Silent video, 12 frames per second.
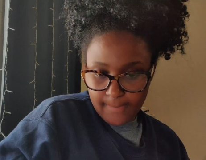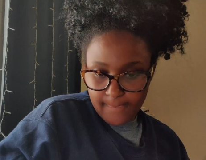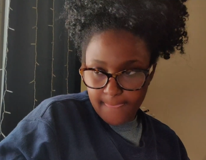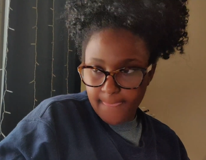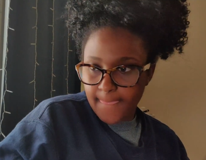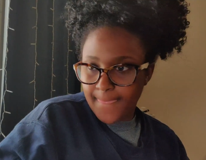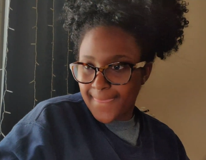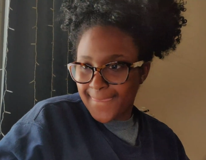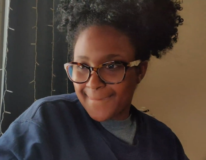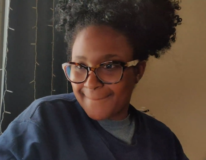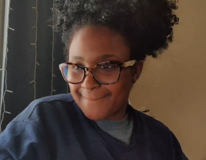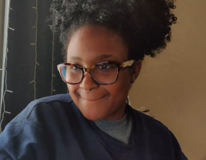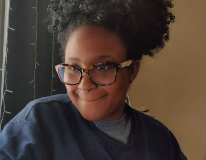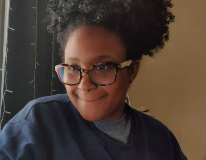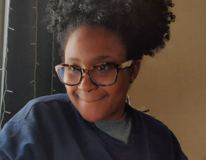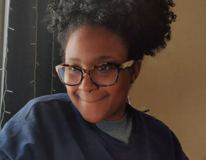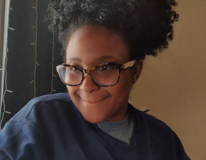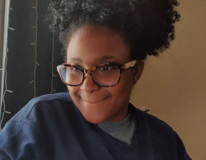
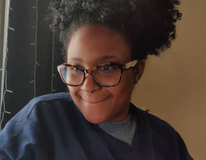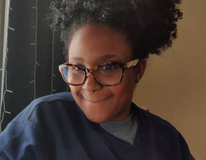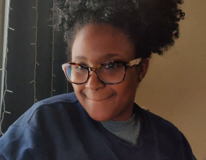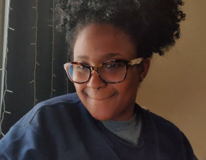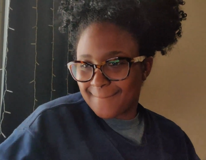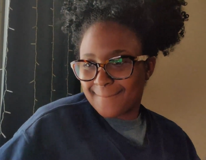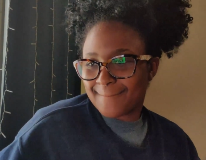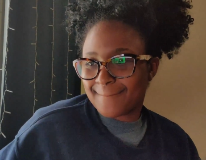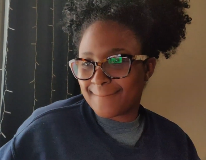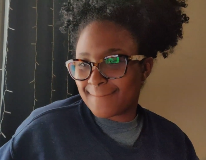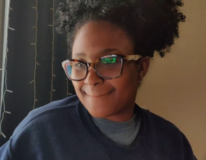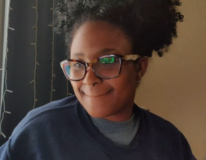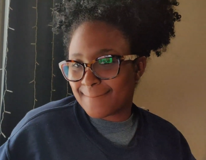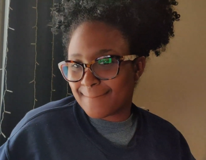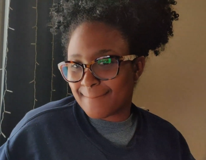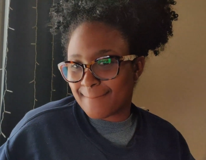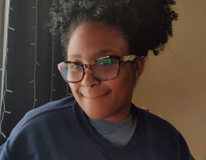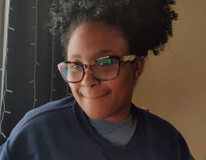
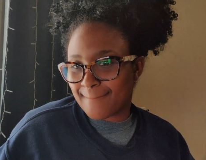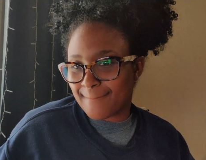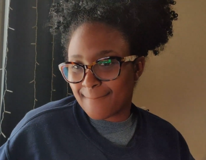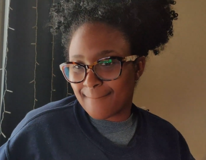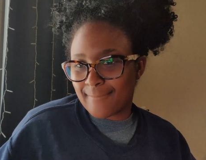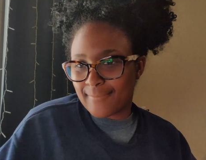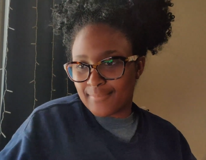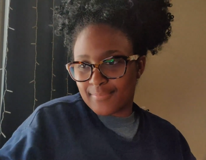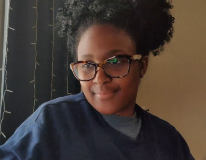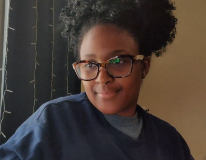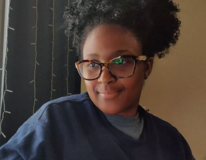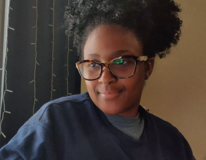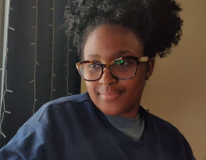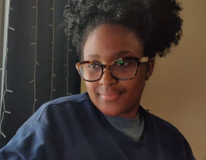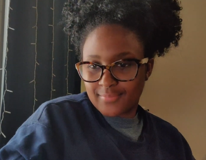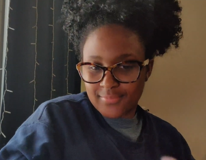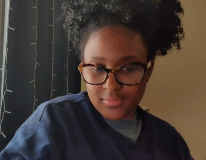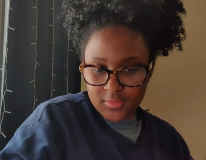
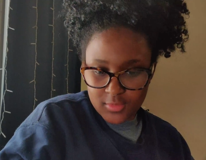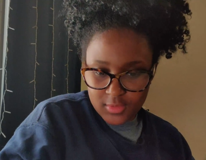Nothing is said.